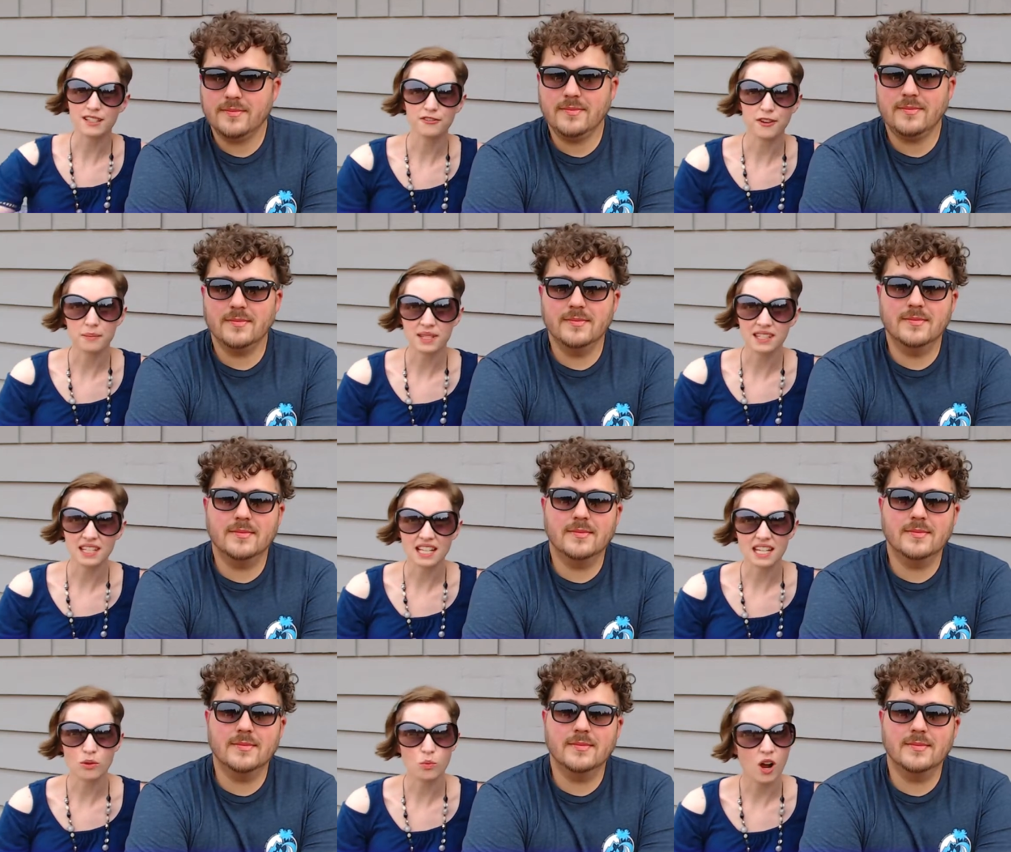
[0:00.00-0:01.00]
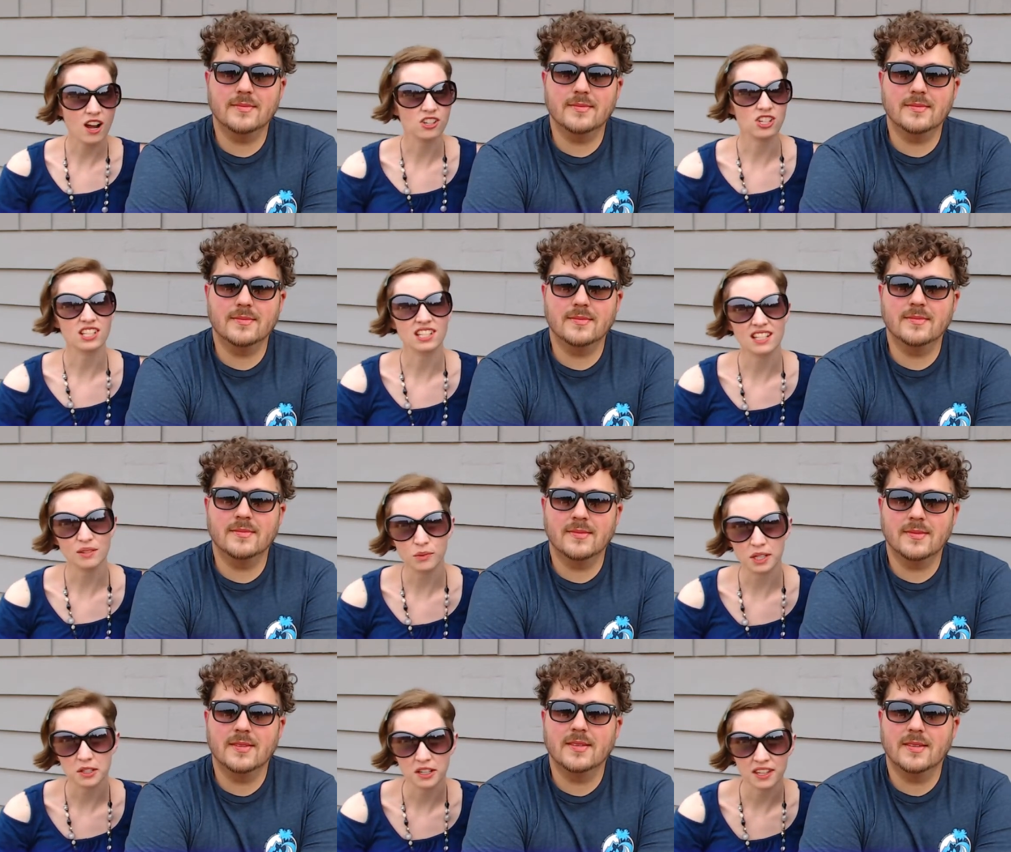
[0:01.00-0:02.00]
Speaker 1: from sunny Washington.
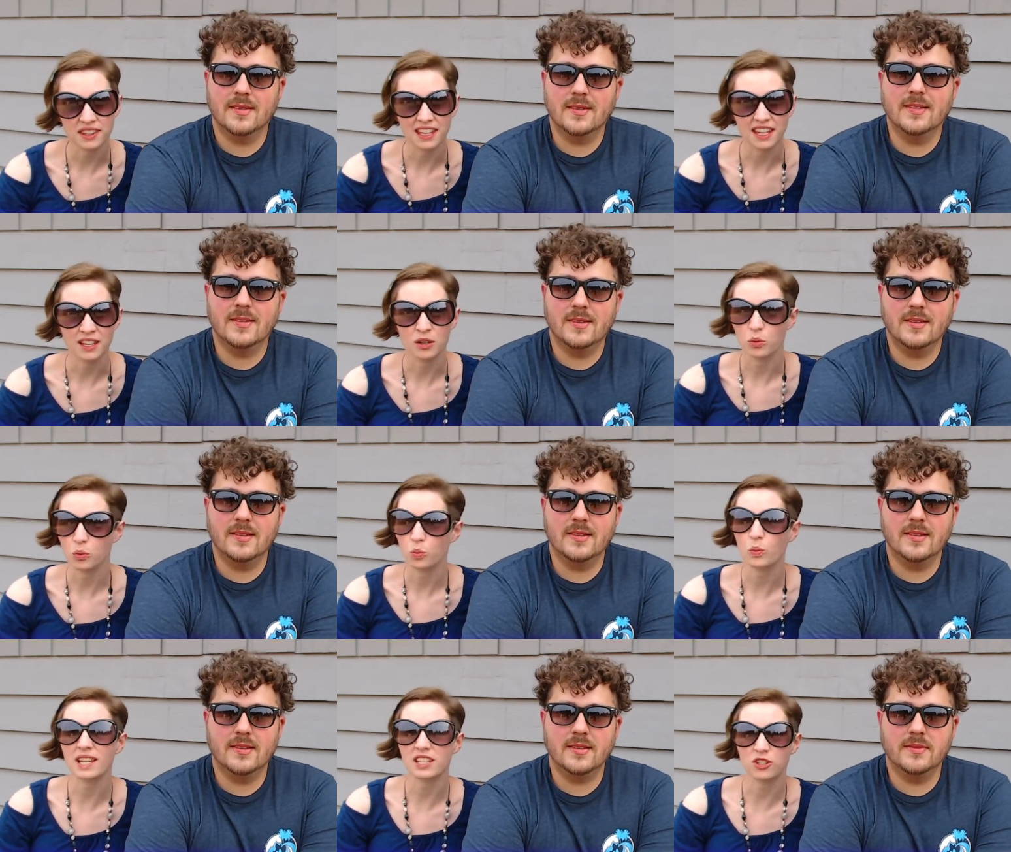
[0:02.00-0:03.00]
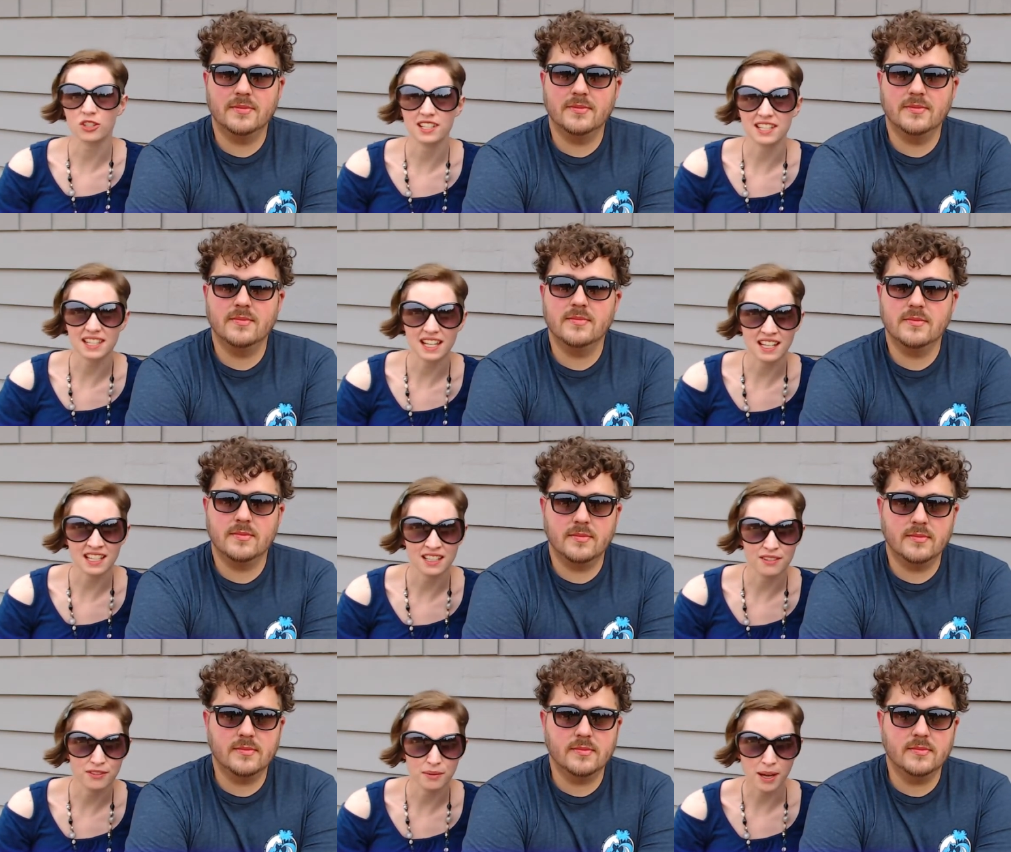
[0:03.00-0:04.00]
We're on the western side
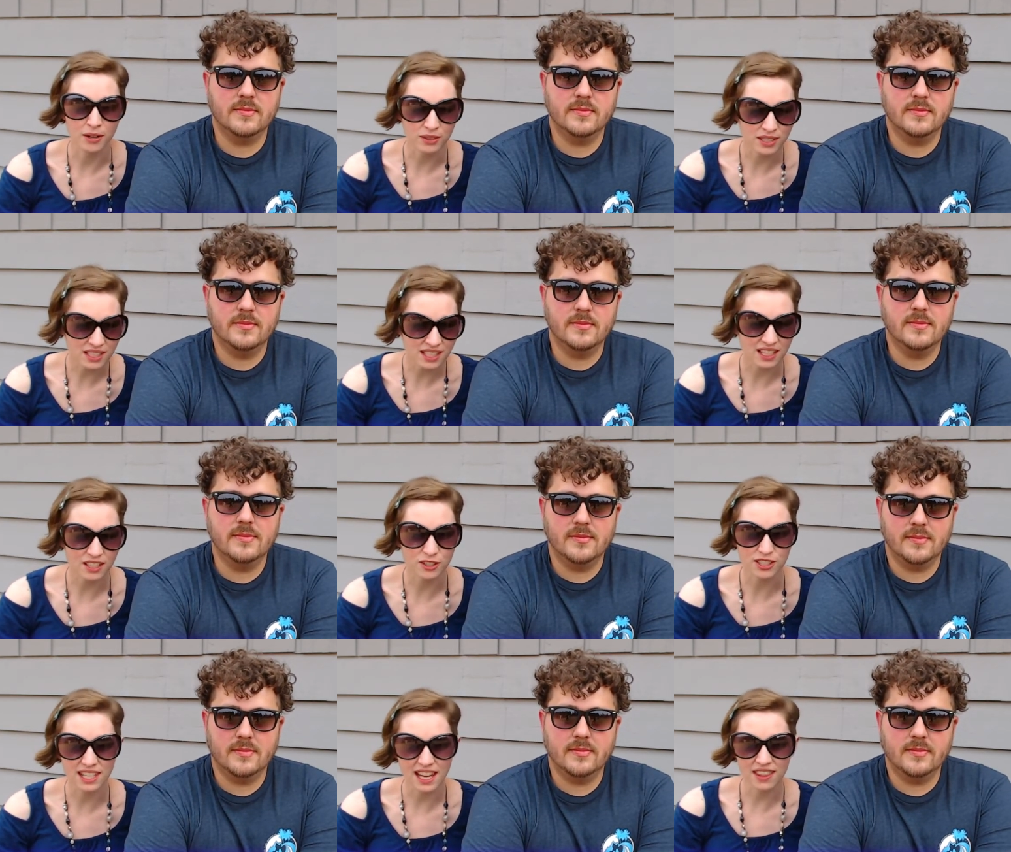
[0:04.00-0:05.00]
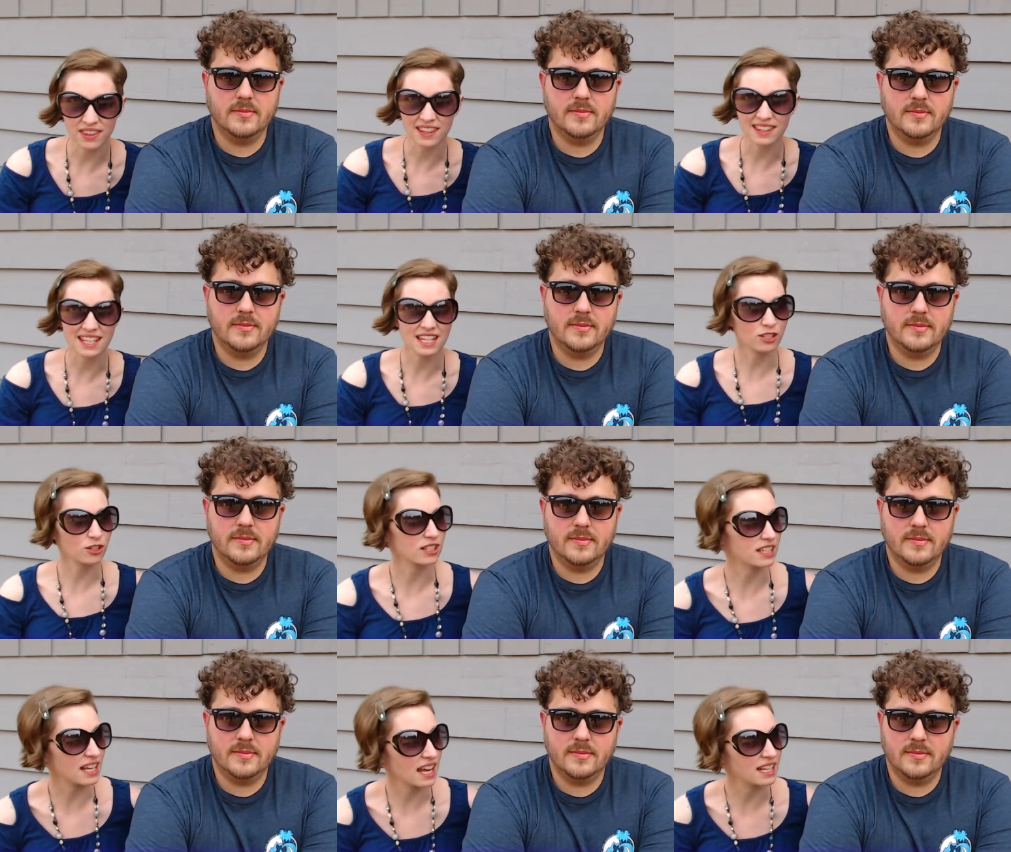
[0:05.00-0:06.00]
of the mountains. I understand that the eastern
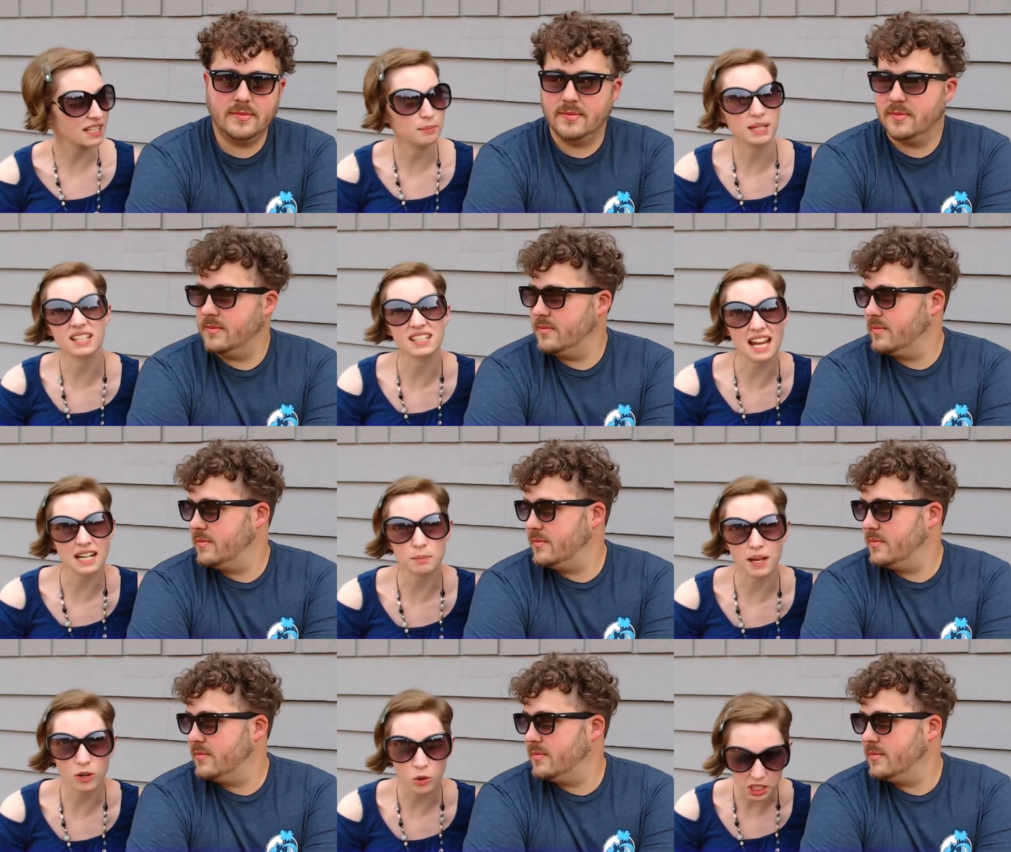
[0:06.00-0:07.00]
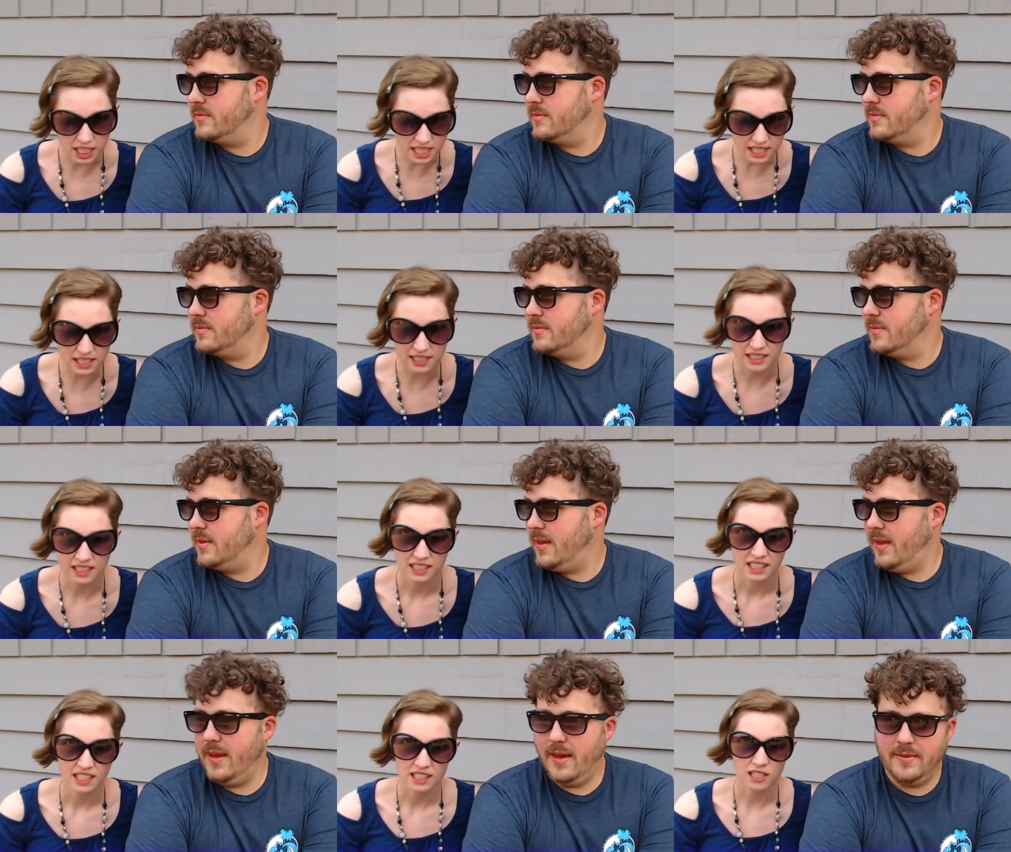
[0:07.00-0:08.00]
side is being attacked by hornets.
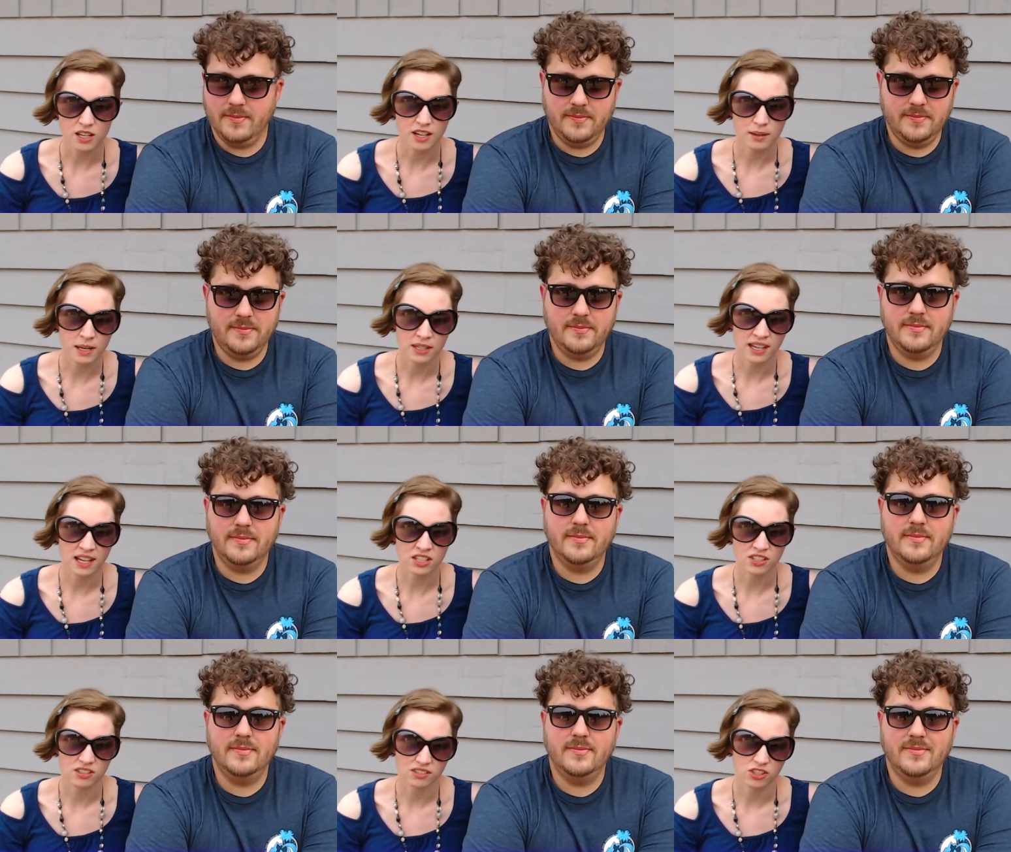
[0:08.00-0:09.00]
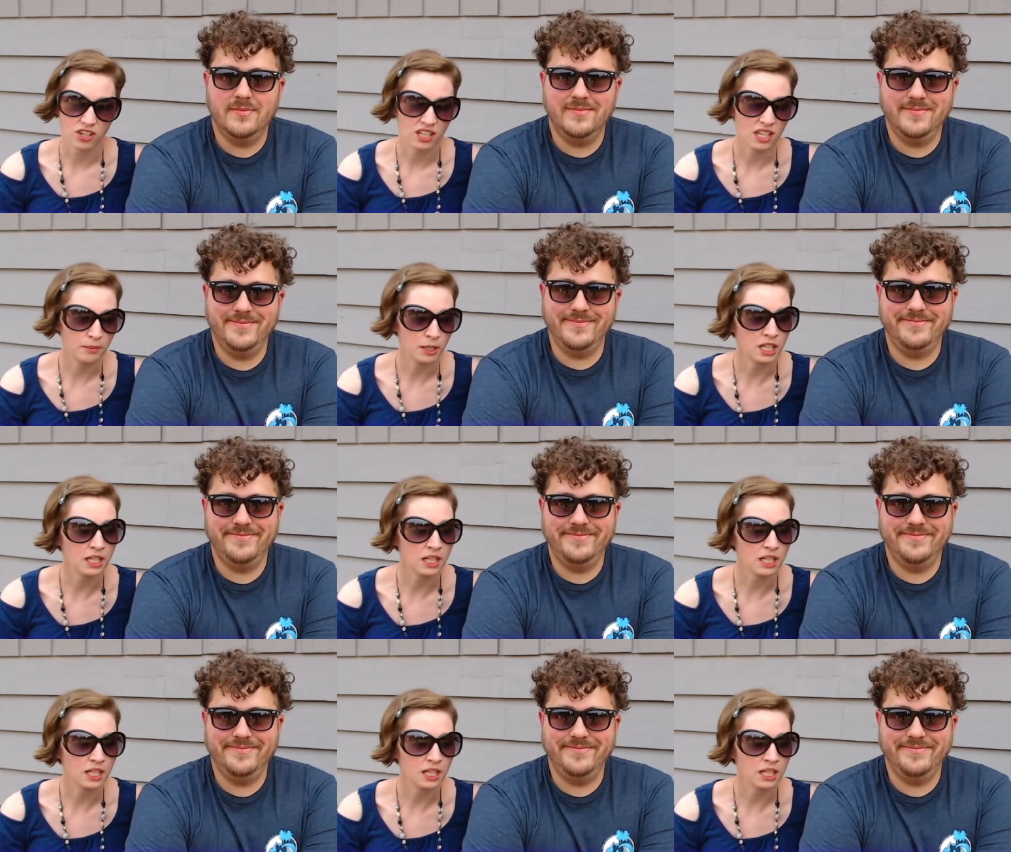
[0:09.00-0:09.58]
Yeah. Sorry about that, John Hebert.